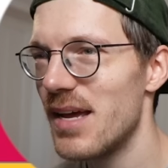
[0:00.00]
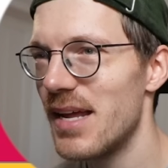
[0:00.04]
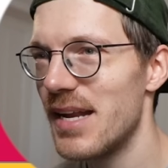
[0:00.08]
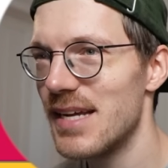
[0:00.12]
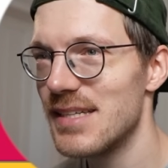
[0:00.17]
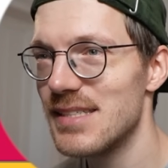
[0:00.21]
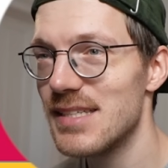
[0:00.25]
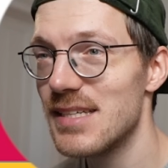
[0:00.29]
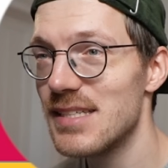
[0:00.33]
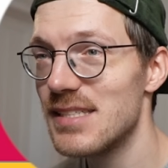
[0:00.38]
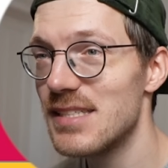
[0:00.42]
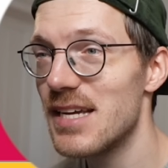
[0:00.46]
And
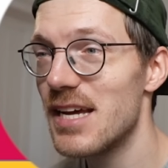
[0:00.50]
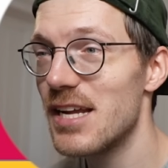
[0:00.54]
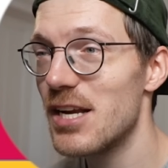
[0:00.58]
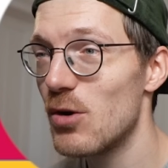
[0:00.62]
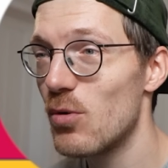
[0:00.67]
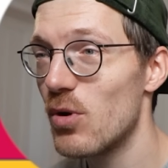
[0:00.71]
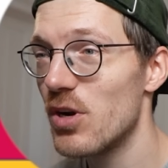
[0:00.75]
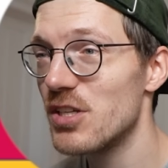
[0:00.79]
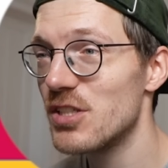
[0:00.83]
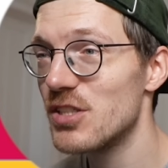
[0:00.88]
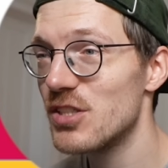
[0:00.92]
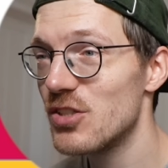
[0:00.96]
as I said, I
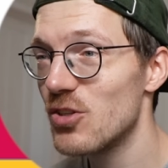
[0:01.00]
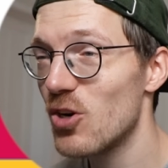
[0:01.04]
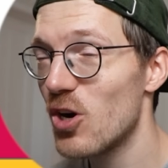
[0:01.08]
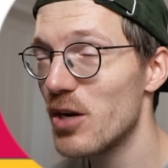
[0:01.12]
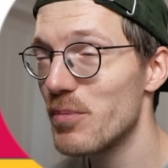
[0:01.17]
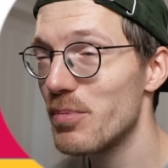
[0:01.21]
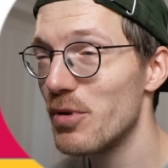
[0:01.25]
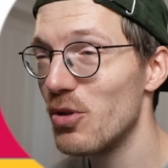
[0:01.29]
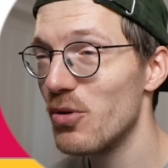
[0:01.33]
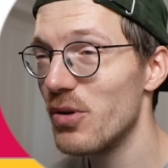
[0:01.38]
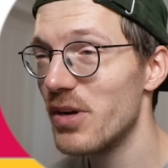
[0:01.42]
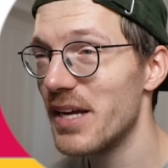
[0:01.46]
want to
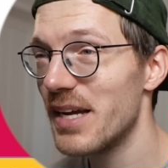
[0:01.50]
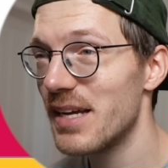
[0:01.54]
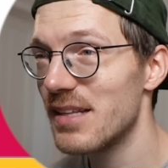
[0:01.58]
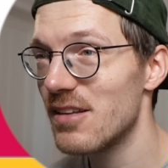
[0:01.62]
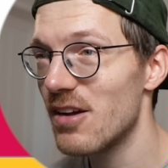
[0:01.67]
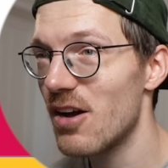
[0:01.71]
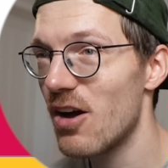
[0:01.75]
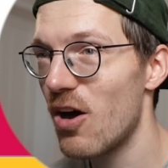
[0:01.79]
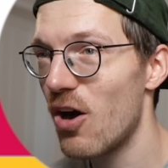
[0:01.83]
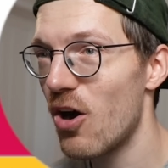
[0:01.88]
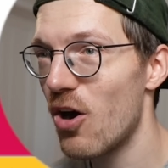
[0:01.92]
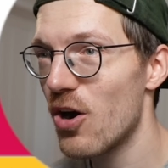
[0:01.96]
start by looking at
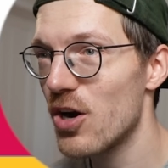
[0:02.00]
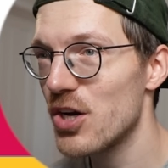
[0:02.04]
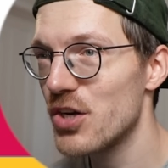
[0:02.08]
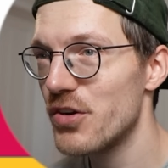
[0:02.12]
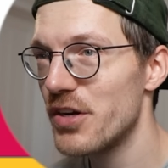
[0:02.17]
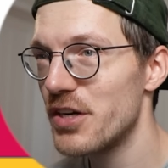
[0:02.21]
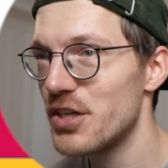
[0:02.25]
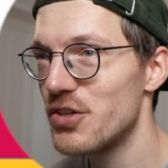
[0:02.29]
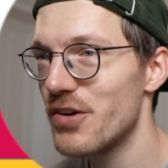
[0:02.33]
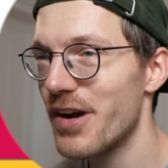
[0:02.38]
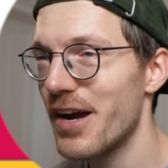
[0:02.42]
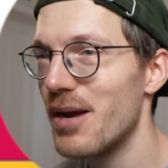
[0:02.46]
the heart
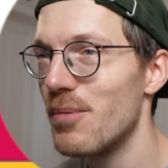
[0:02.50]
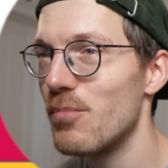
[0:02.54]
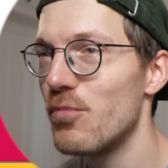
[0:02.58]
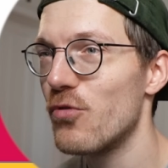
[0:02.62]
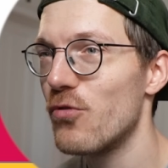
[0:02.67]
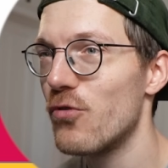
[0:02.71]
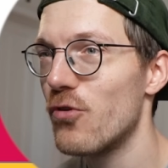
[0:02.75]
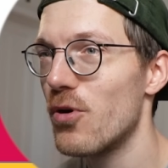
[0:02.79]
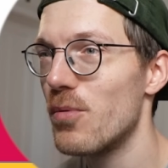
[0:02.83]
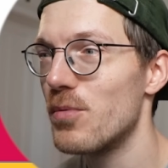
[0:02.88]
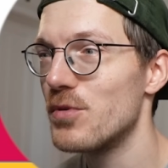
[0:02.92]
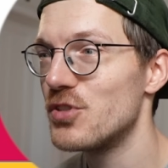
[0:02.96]
rate tracking
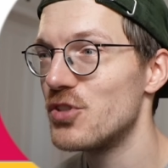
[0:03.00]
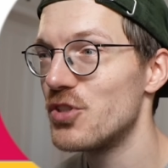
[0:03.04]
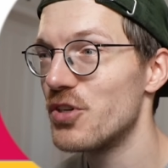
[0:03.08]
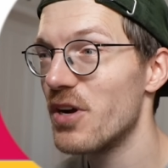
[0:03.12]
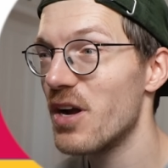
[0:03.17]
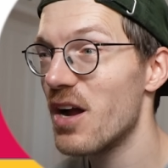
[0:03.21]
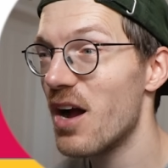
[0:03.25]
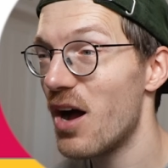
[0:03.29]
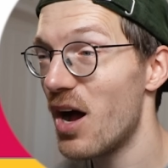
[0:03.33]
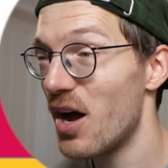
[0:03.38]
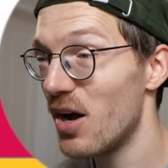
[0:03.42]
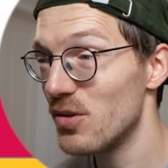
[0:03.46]
performance
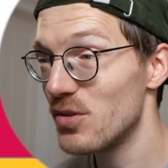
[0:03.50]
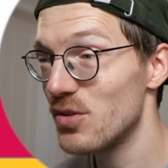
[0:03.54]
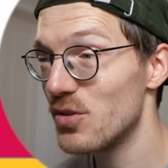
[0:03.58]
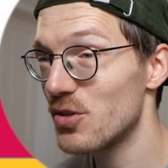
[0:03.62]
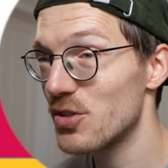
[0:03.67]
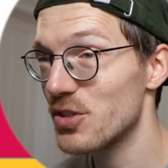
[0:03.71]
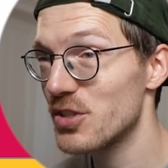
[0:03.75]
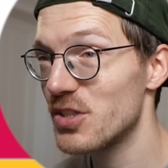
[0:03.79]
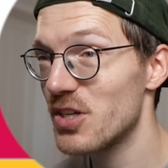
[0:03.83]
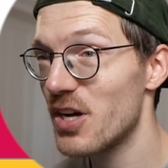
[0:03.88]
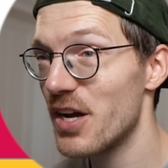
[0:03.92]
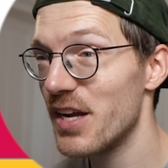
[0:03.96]
during
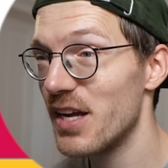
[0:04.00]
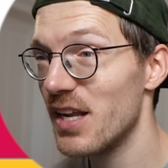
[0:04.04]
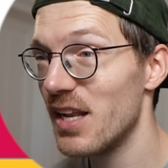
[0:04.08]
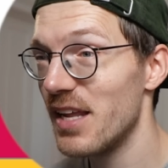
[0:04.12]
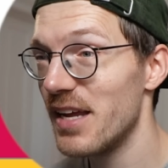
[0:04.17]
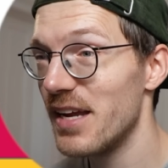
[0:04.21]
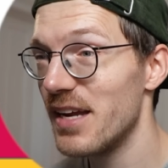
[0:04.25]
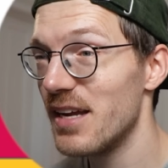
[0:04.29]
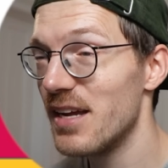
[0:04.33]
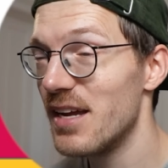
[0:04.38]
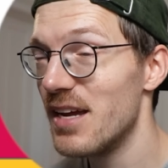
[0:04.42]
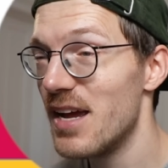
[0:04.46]
outdoor
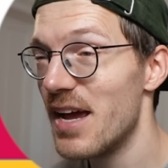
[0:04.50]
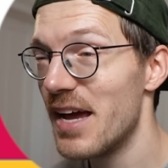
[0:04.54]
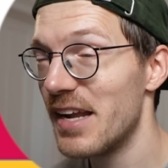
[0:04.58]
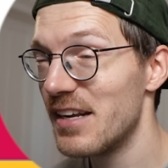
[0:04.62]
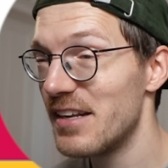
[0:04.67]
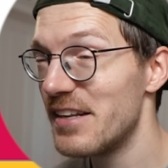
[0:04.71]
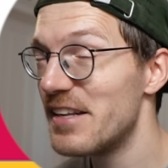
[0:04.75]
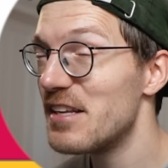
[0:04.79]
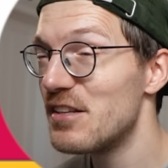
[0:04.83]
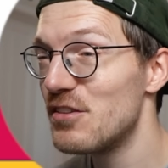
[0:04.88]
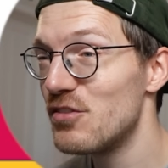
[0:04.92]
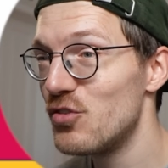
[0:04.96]
cycling,
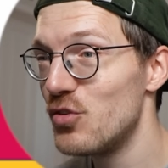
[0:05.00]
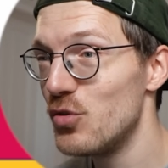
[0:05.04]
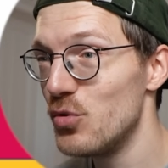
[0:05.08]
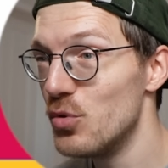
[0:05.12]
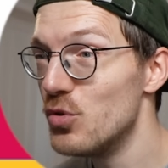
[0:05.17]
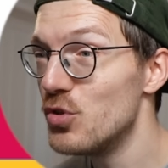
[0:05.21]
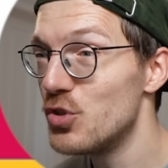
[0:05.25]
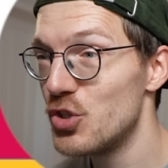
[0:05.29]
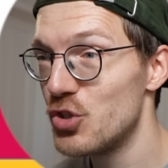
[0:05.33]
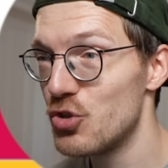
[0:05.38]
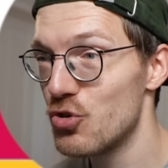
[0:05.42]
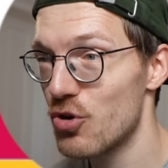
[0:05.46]
and I did
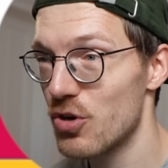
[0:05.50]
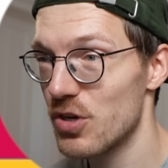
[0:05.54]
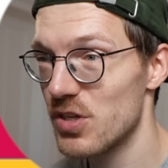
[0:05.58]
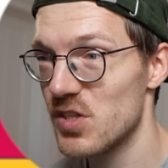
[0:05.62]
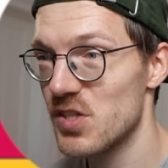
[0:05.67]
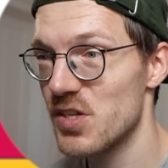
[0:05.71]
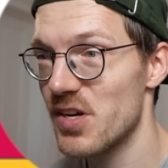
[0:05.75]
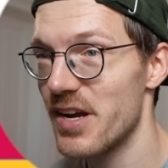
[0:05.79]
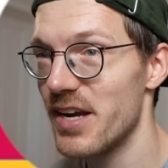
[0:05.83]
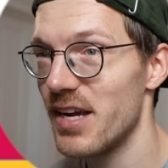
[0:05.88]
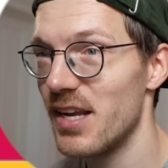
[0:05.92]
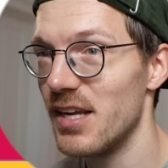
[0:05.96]
two short
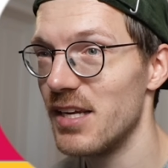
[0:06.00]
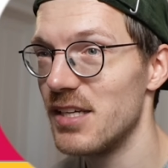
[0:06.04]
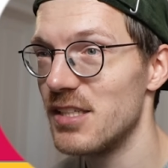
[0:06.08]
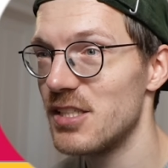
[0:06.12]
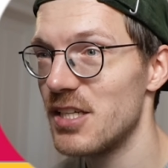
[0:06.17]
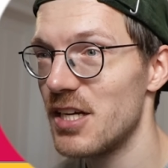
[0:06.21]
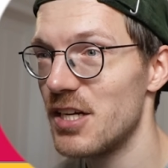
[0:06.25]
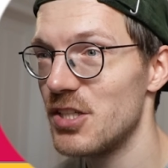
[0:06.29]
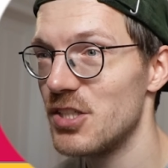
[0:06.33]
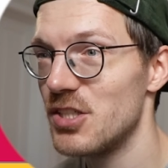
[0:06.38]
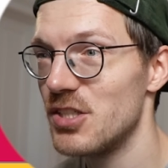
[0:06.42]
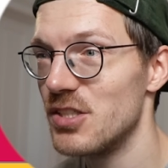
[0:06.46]
cycling
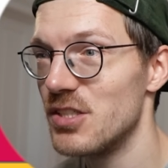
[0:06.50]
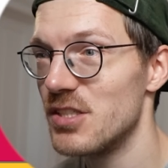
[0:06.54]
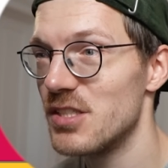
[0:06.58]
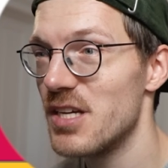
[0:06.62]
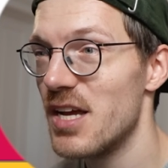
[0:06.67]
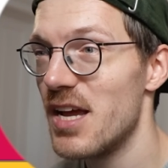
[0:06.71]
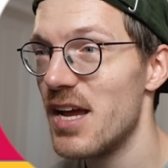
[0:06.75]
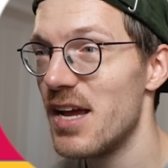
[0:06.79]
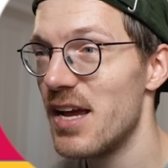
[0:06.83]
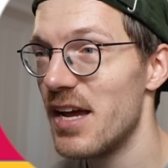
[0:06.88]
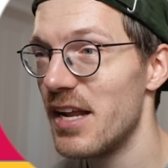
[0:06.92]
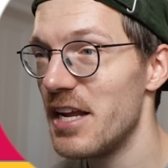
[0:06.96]
sessions,
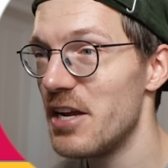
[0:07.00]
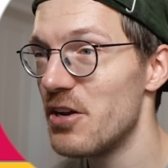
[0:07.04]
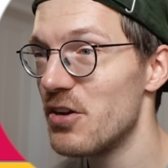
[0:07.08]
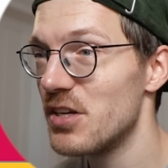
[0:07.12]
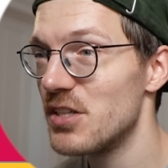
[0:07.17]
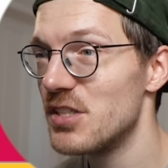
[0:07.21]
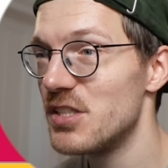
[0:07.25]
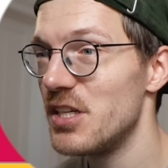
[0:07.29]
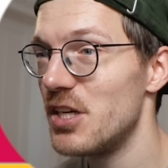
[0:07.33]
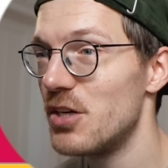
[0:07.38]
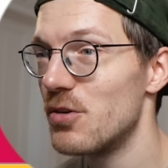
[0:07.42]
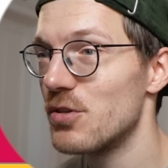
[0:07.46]
and here you
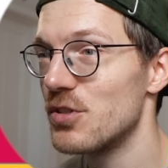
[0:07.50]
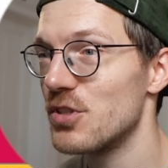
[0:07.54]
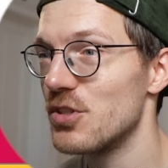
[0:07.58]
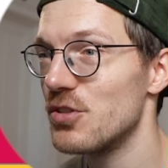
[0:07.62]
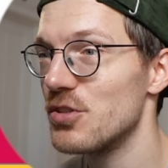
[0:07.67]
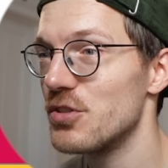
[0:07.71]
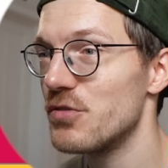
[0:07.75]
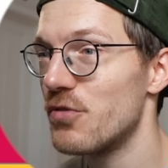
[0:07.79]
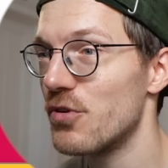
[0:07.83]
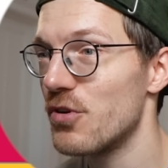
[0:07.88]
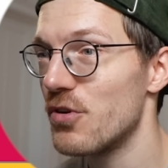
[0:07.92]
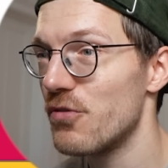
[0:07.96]
can see the The
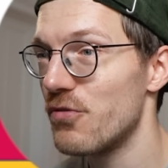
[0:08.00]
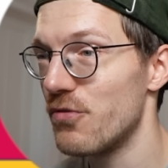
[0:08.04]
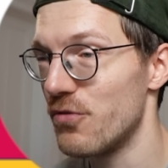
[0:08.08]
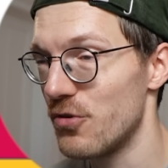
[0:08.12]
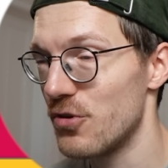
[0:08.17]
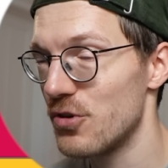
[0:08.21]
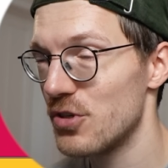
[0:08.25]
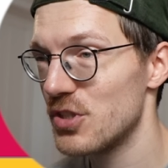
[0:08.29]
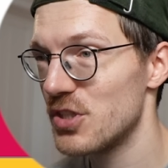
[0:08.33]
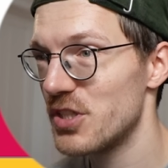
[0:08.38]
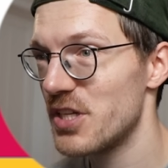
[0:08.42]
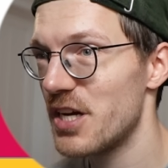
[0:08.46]
results for the
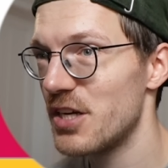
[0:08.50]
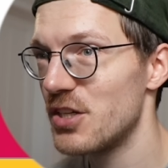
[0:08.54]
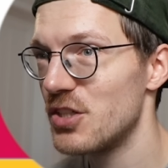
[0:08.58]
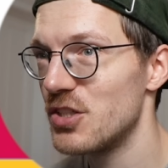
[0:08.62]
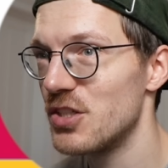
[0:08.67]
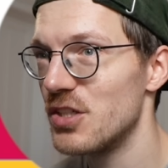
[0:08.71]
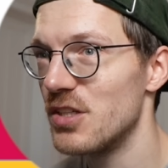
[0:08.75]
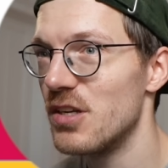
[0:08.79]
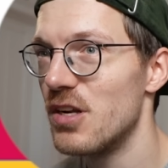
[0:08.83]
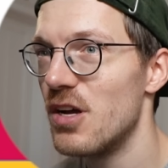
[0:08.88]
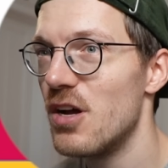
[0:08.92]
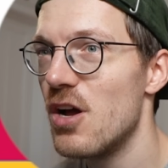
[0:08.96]
first
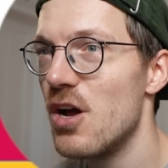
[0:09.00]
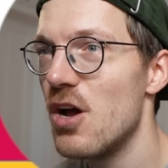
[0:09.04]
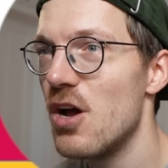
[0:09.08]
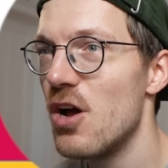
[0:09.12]
session.